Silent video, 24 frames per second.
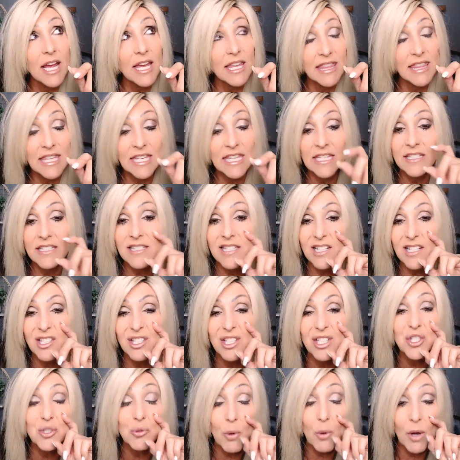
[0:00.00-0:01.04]
I think it's
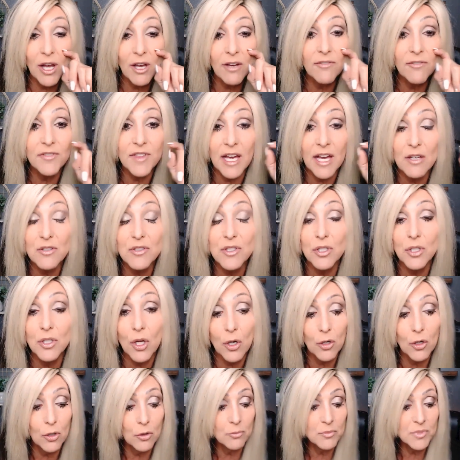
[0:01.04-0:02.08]
actually twelve thousand
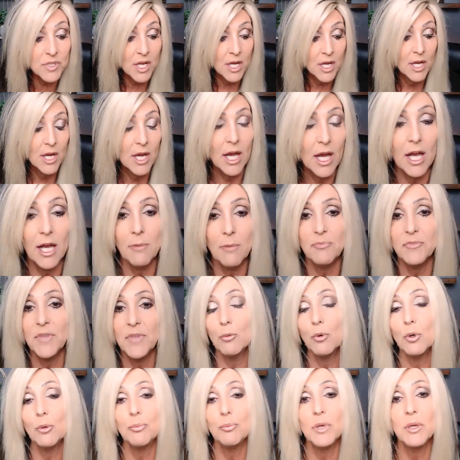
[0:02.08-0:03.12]
homes um,
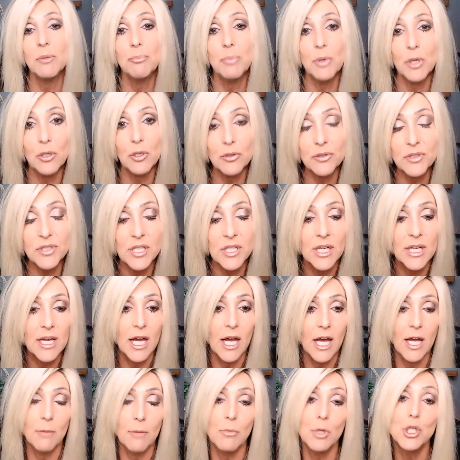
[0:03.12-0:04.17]
that will be built
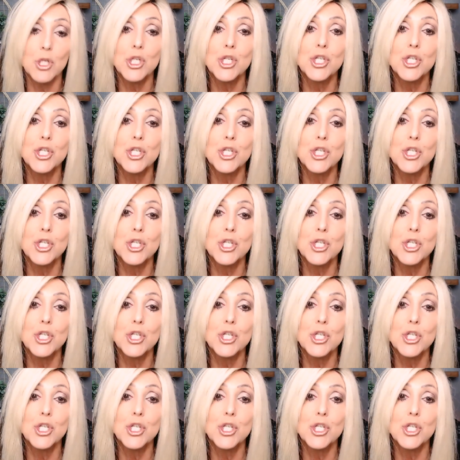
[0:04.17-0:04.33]
um,